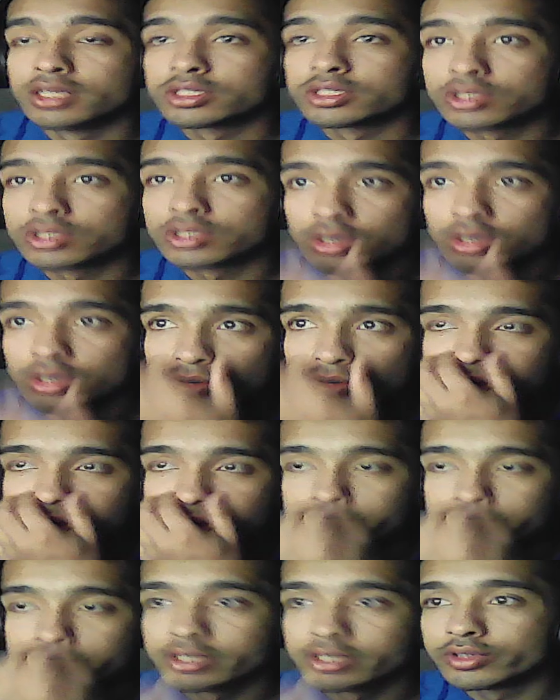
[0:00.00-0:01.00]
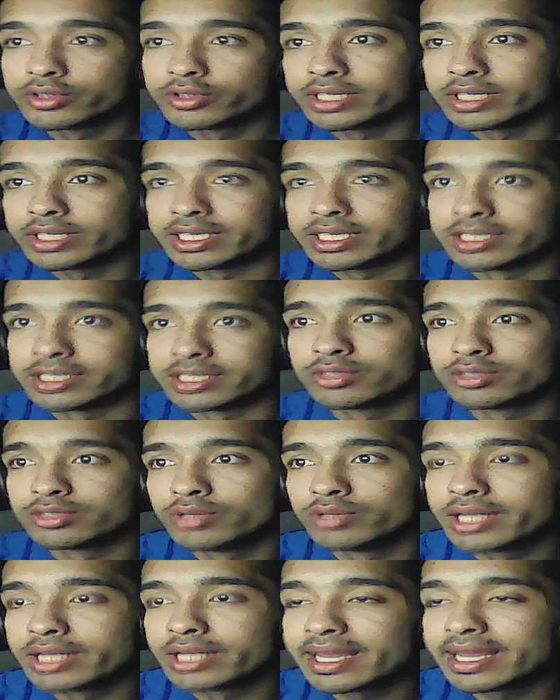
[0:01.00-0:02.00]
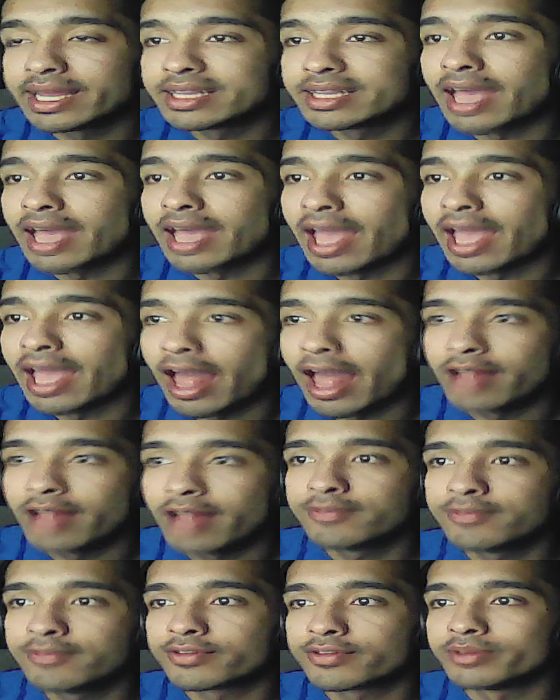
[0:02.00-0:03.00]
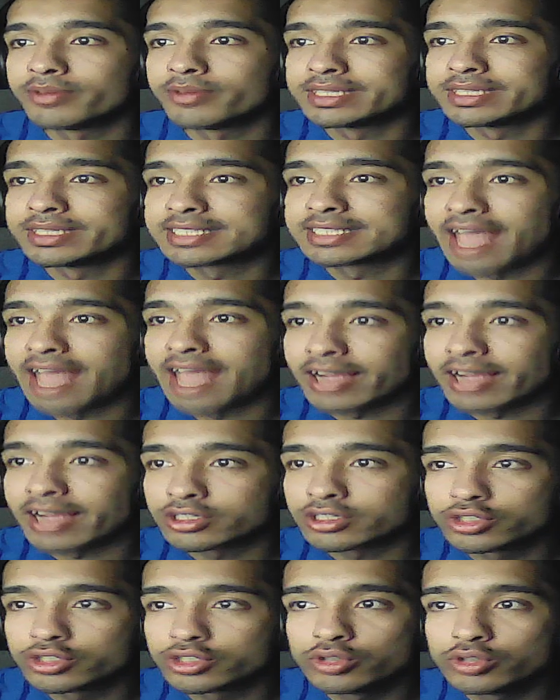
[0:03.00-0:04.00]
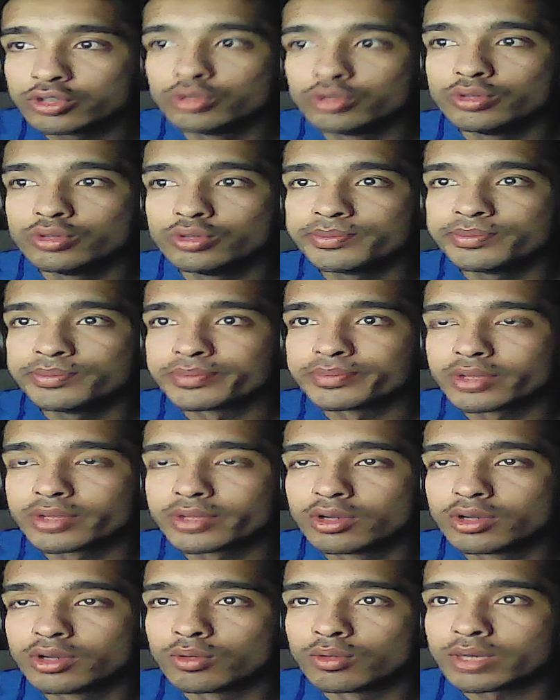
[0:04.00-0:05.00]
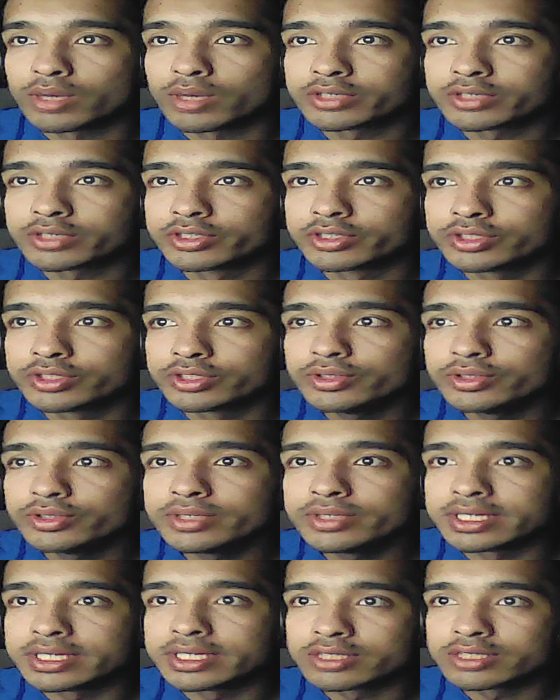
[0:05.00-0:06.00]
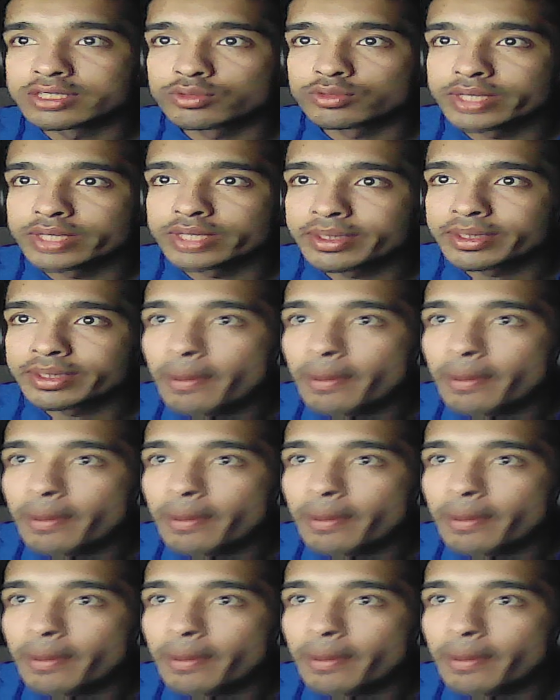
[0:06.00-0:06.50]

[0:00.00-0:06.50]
So what we'll do is we'll get the help from stack 2. What we do is we